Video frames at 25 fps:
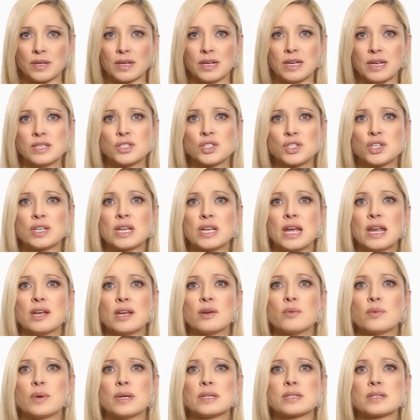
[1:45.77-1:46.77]
its
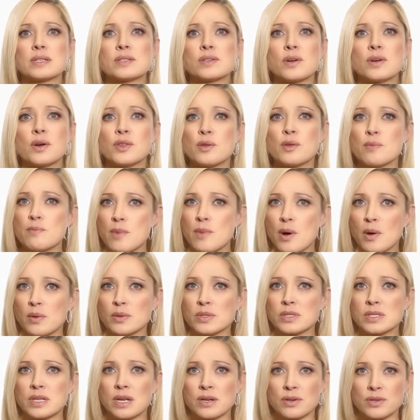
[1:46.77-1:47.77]
genetic risks are the
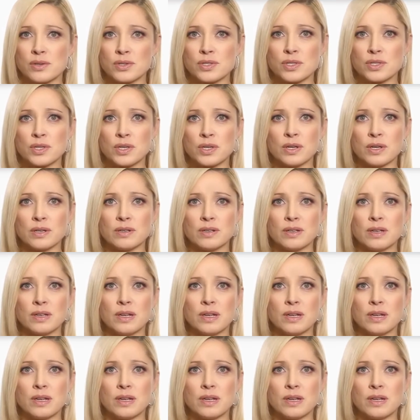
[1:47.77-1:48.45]
most understood.